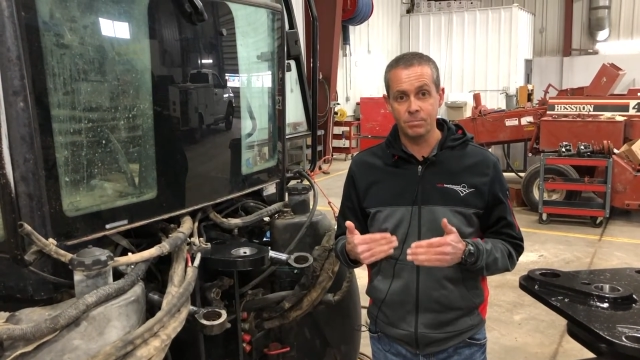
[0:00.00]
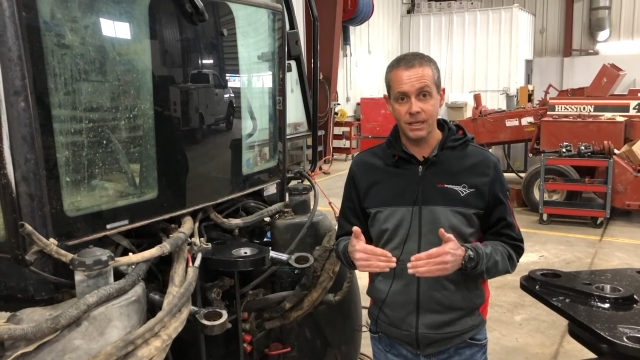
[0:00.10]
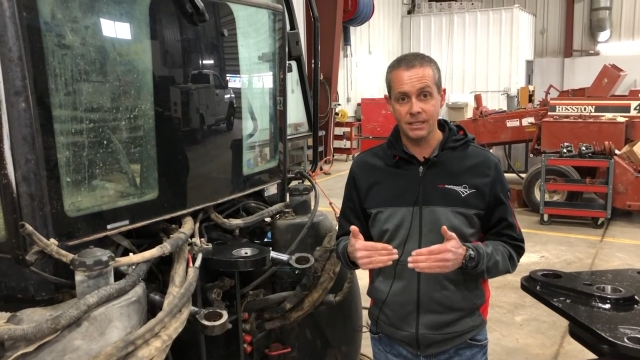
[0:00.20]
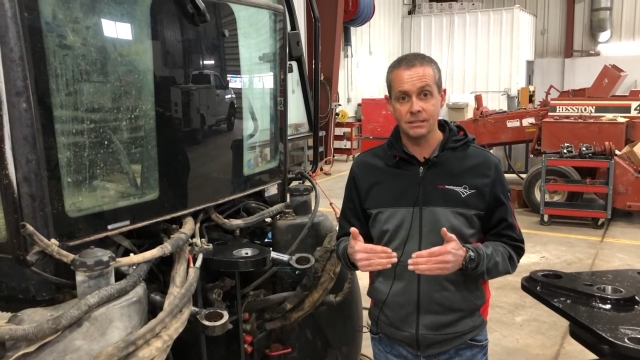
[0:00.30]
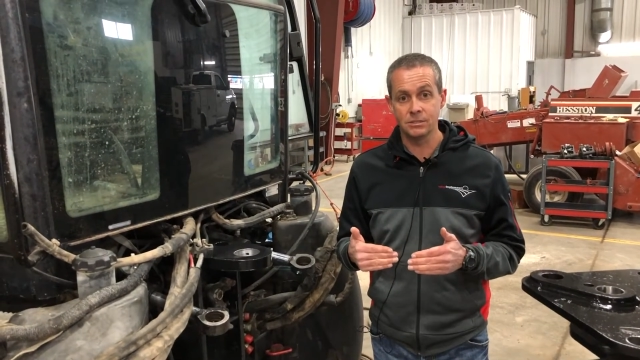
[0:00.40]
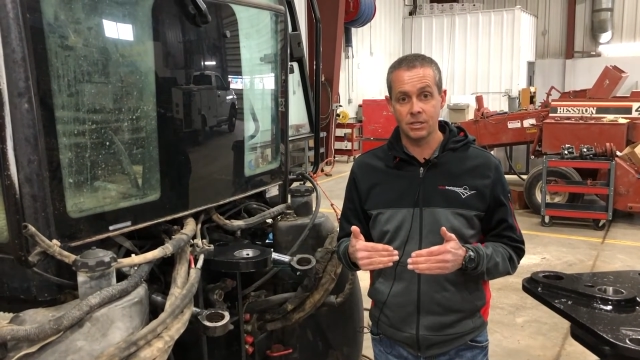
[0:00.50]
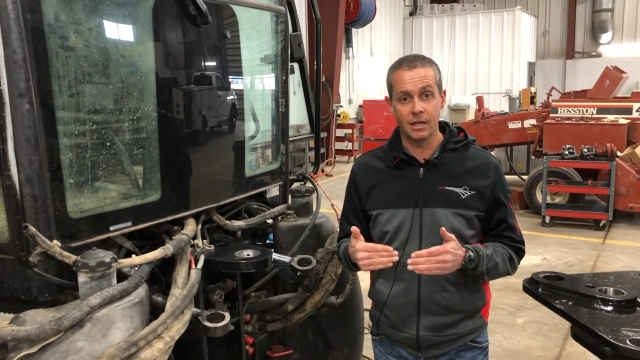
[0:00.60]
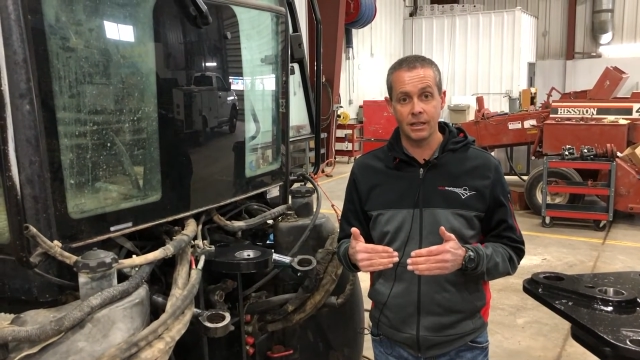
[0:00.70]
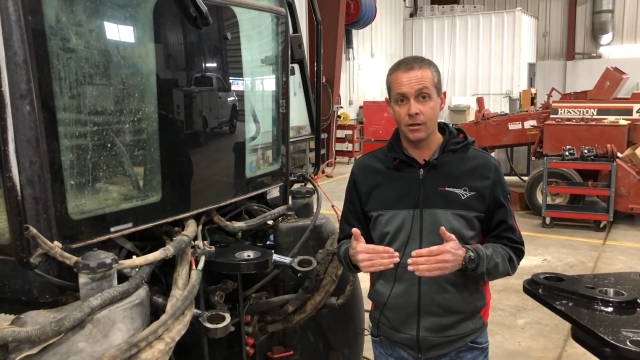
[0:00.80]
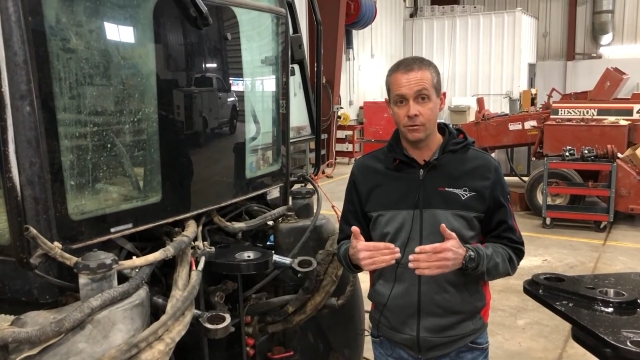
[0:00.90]
pins
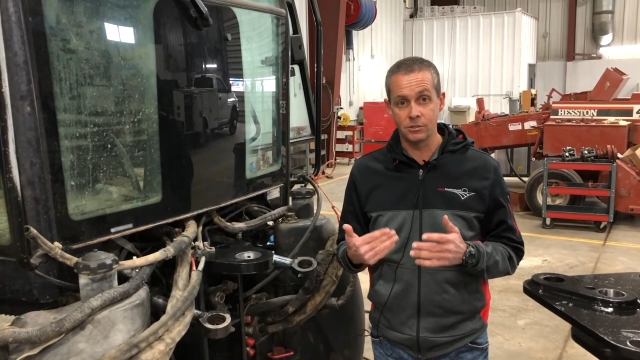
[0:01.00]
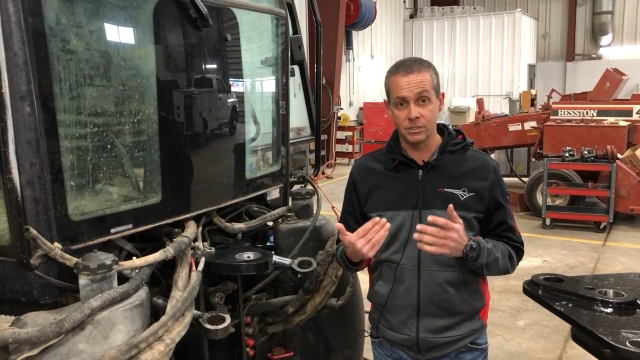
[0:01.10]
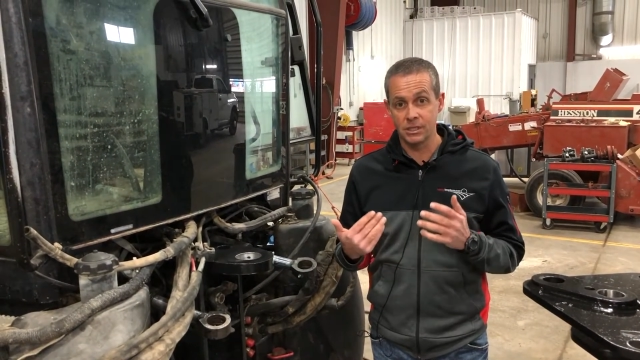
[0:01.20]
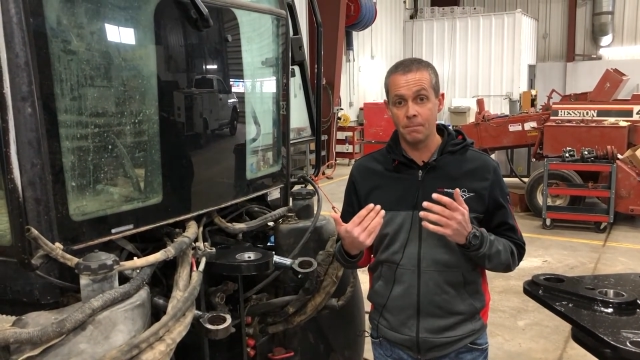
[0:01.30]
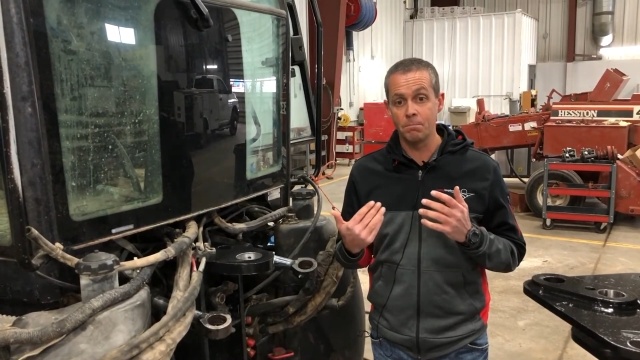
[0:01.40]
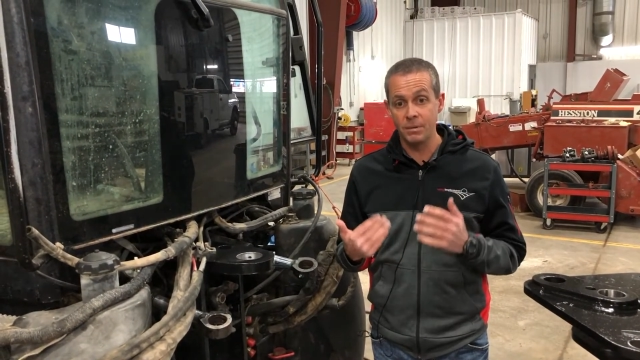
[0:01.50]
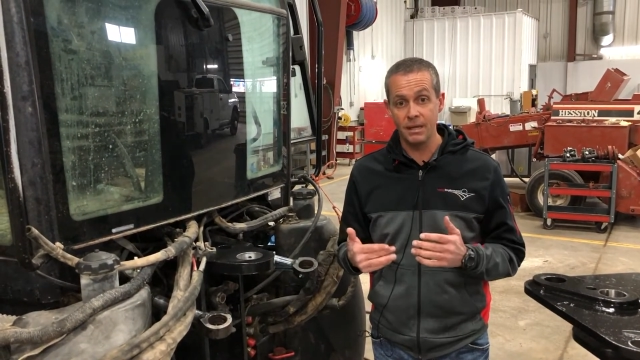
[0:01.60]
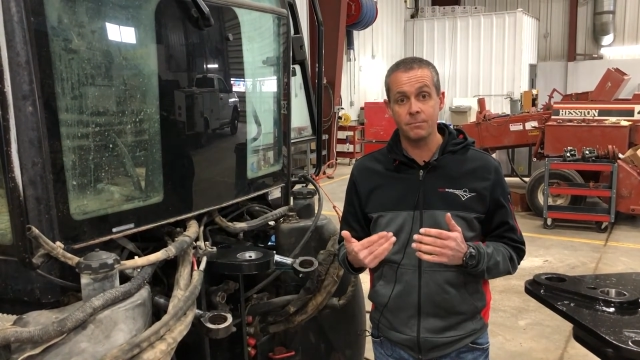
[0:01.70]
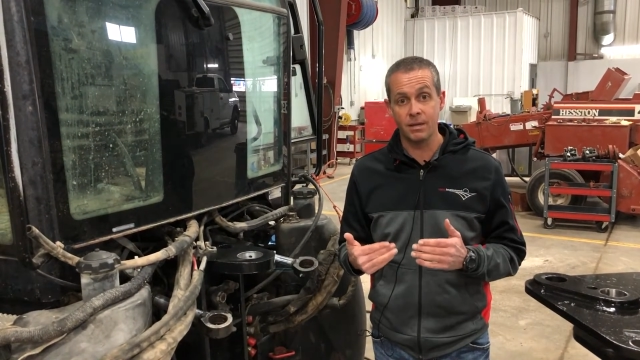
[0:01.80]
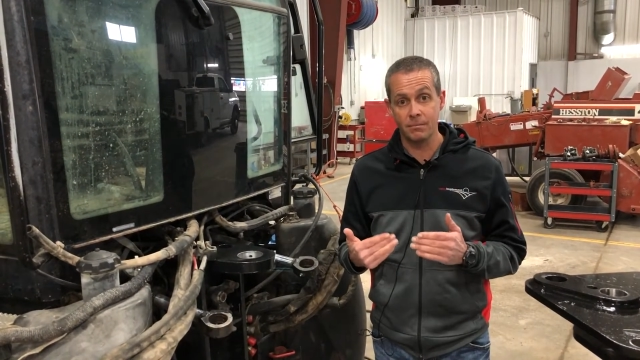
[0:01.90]
on loaders is a
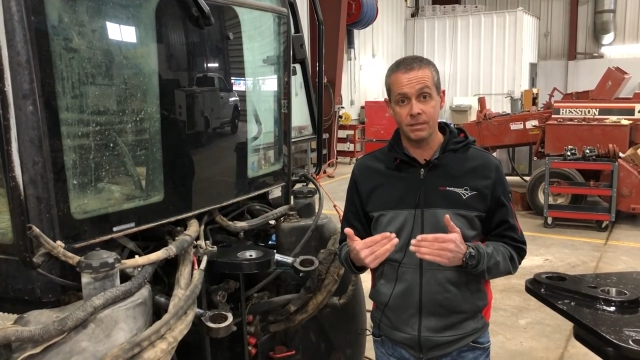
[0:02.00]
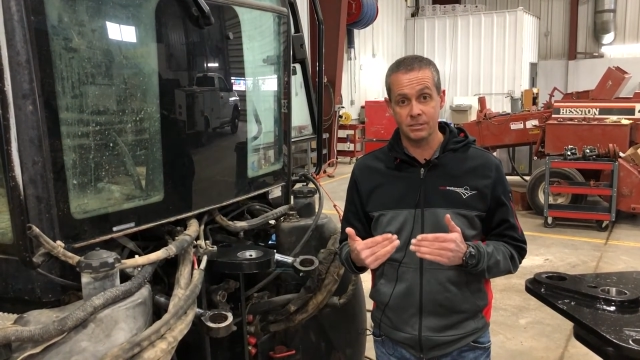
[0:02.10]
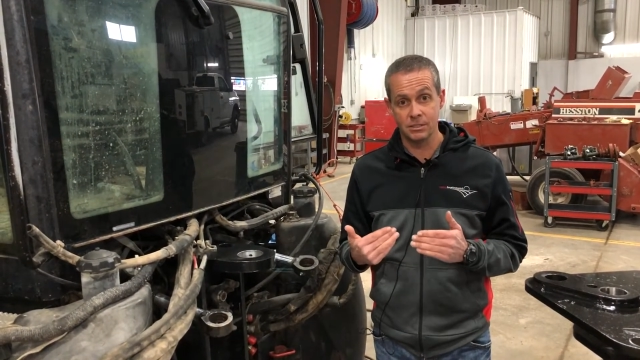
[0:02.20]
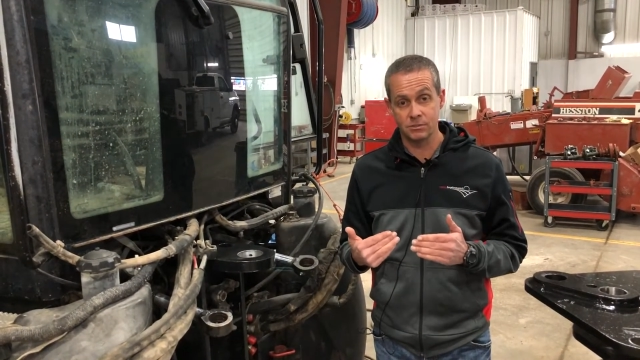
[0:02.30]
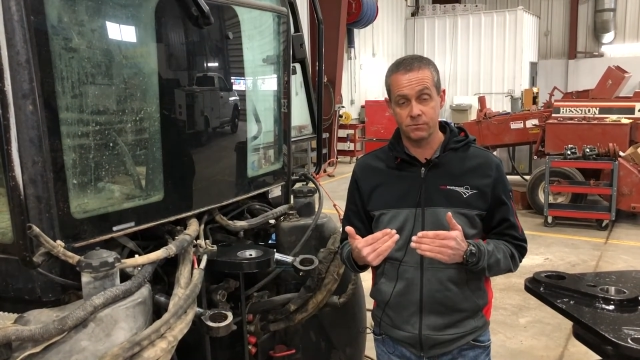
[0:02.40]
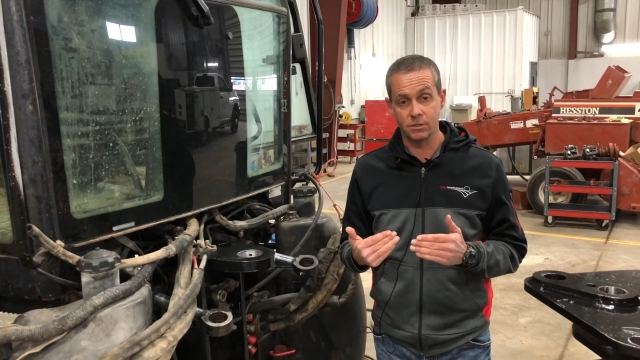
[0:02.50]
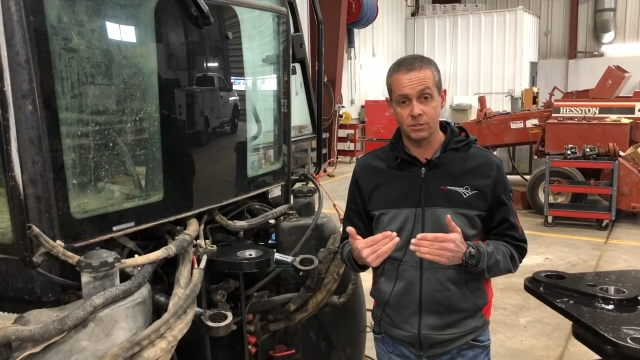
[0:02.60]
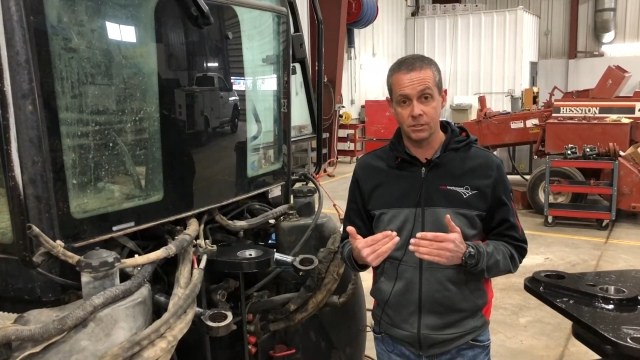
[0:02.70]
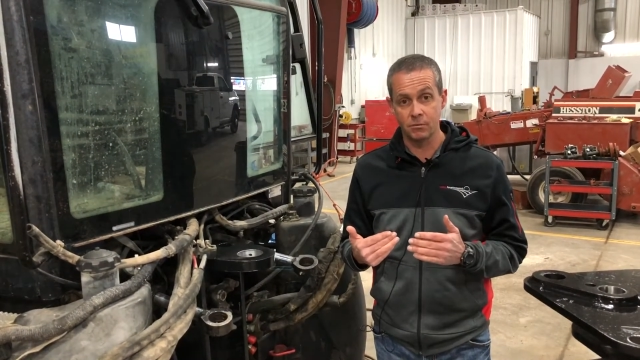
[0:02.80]
big business for us in the